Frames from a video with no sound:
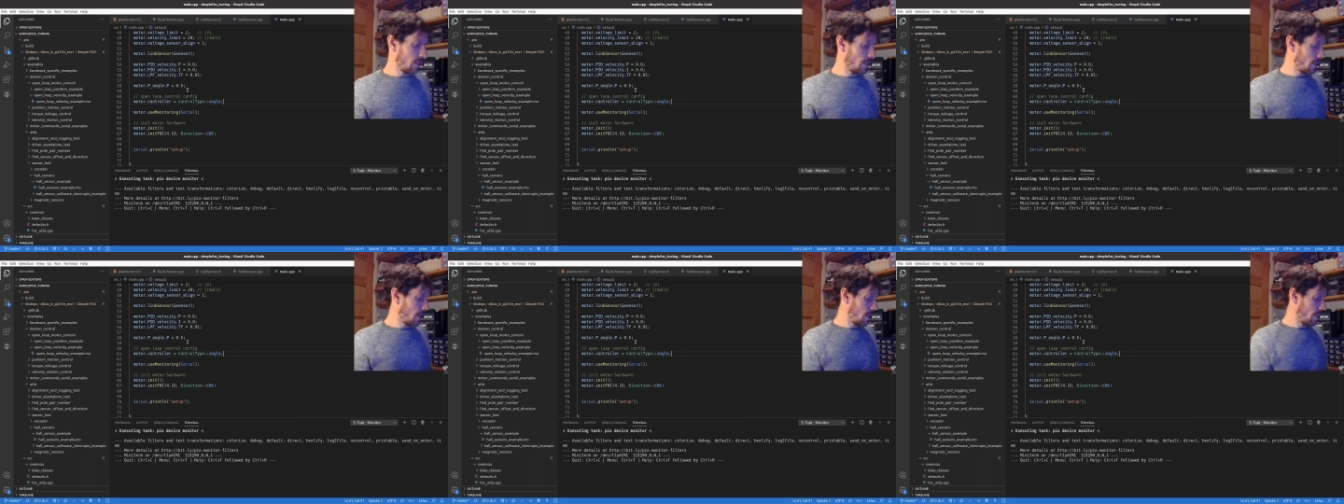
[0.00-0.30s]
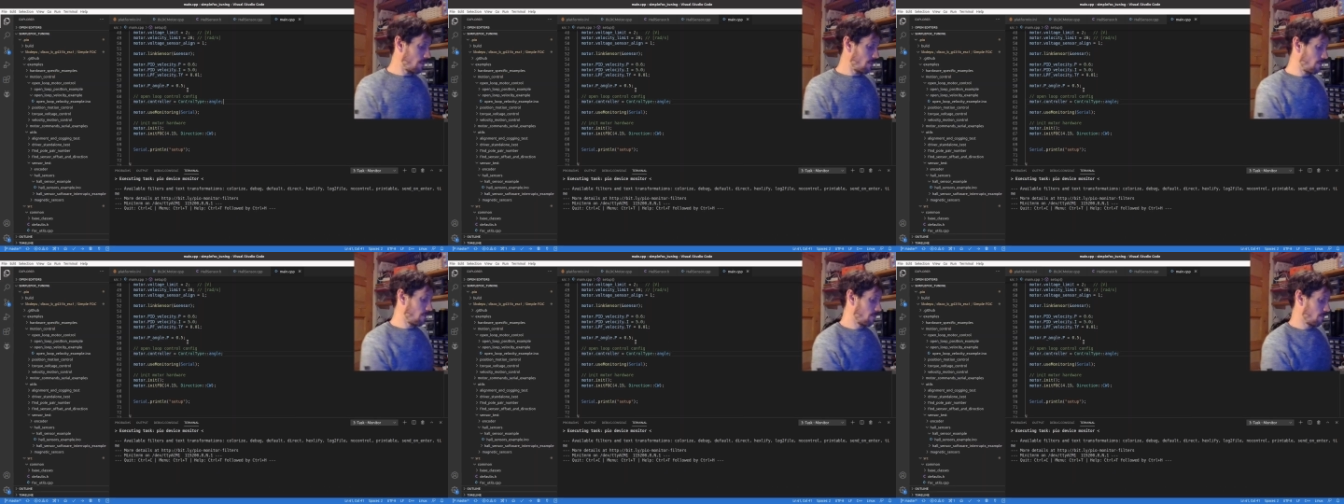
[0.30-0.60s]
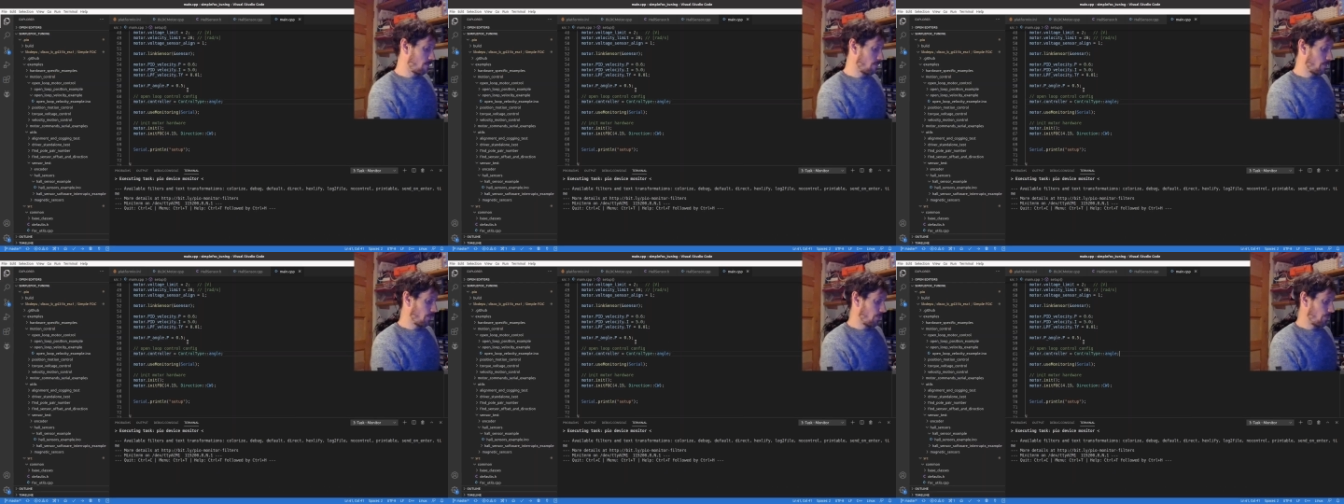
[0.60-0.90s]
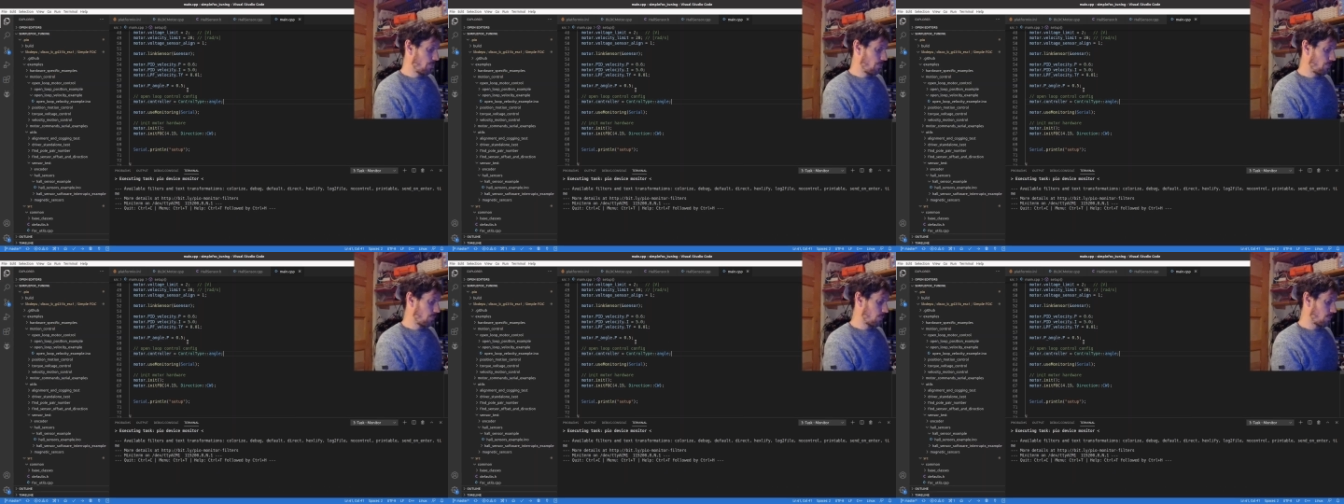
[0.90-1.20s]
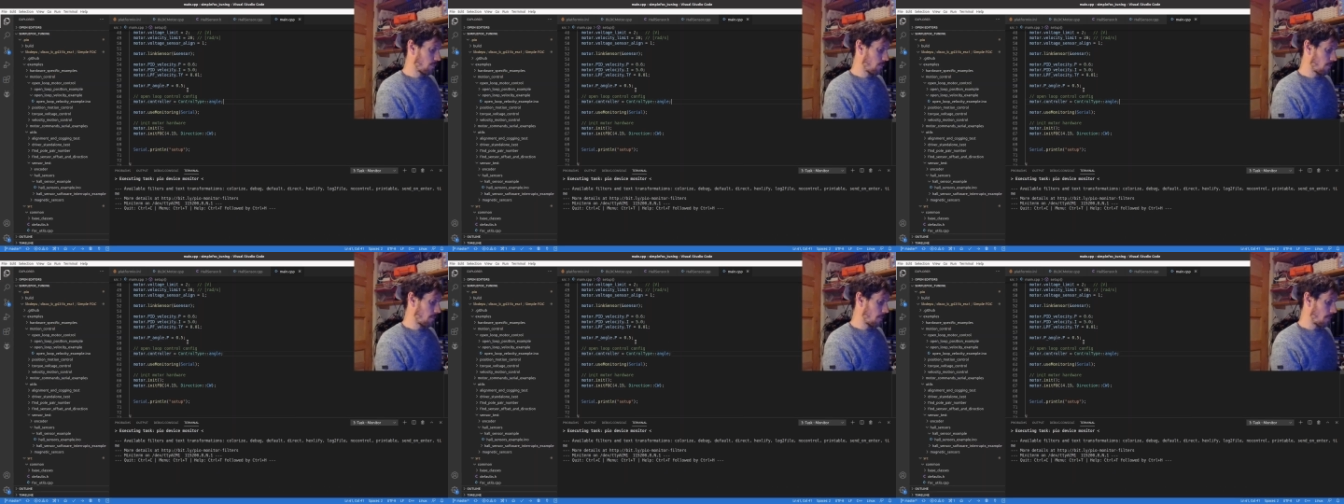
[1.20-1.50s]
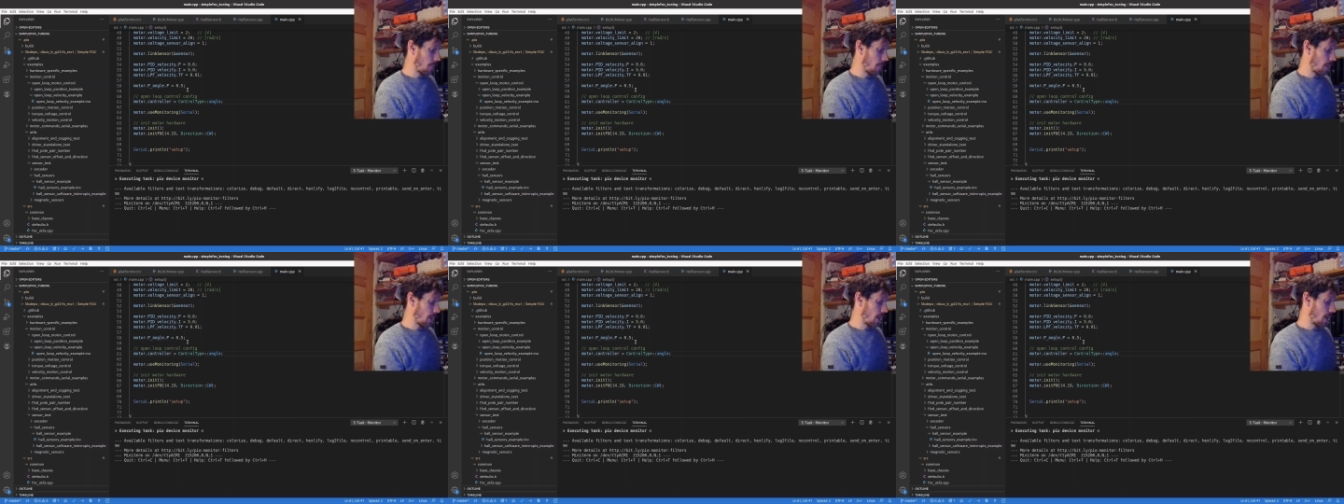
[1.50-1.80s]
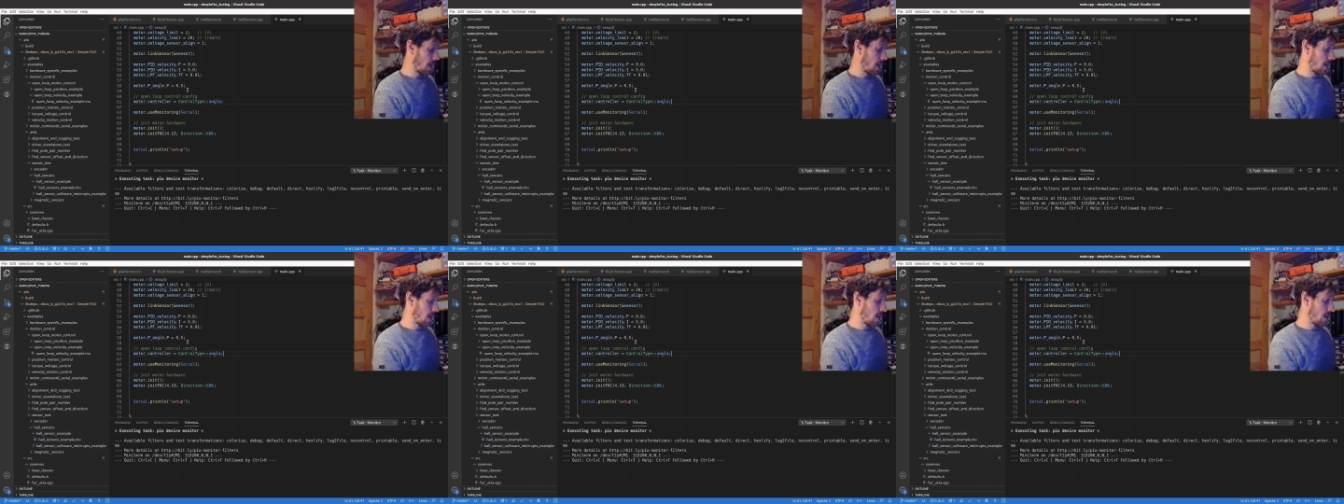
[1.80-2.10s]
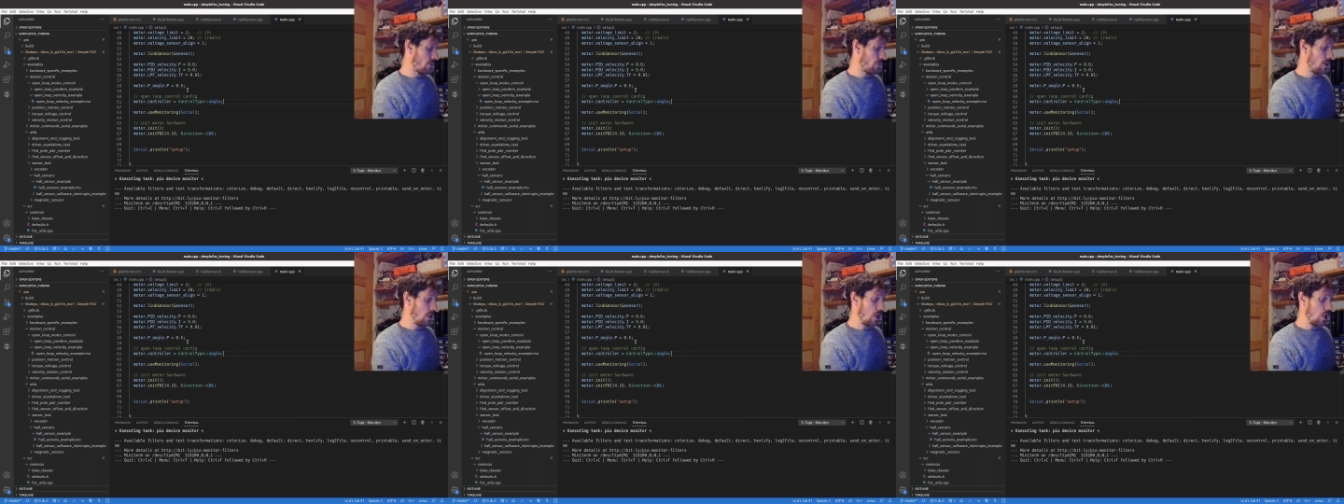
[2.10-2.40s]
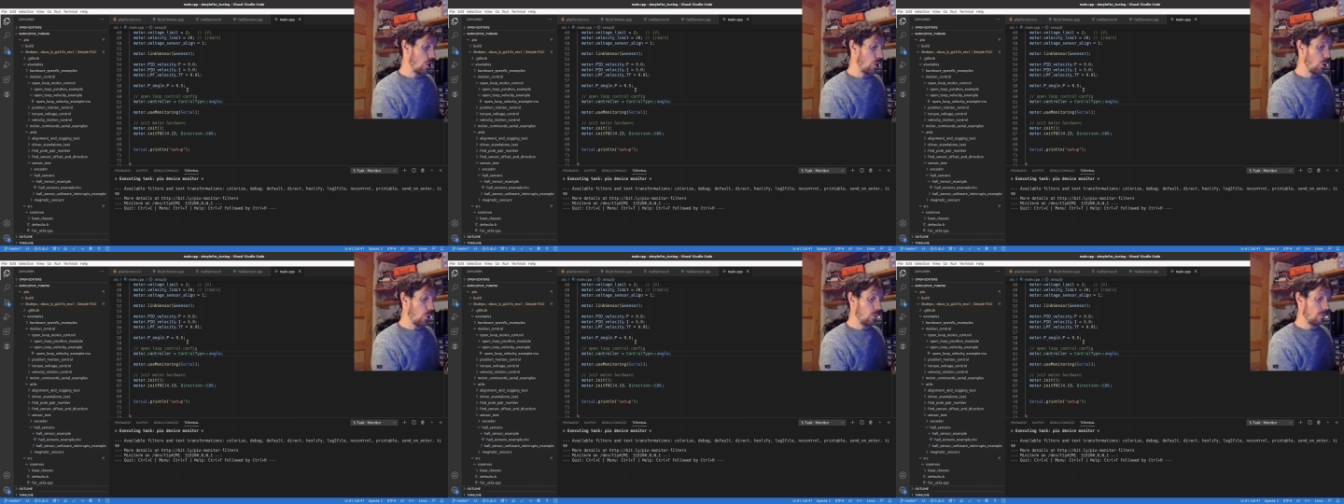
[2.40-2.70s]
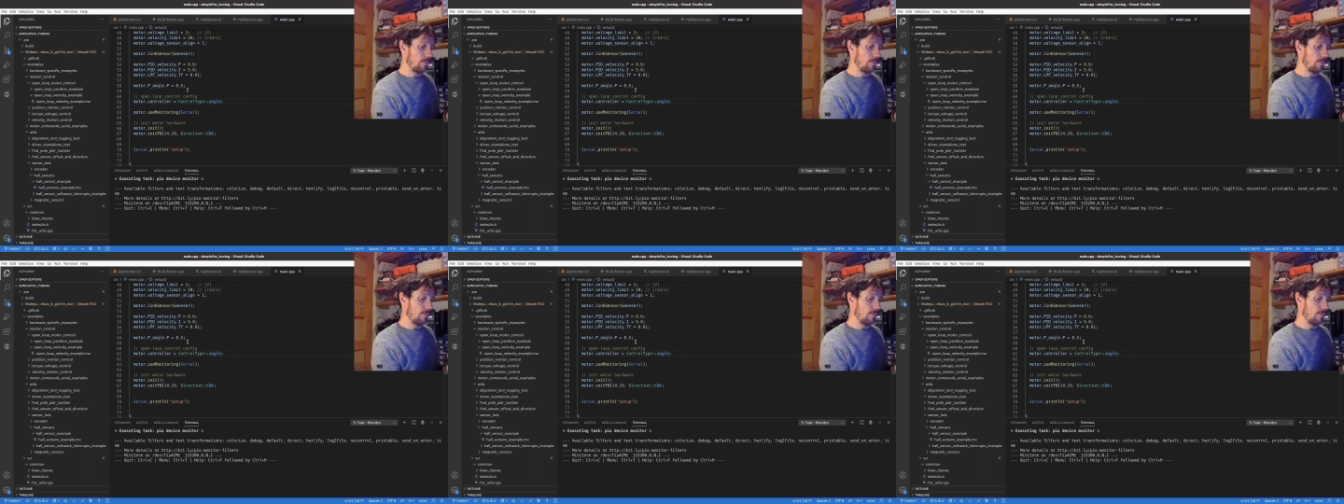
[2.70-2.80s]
um, kind of a low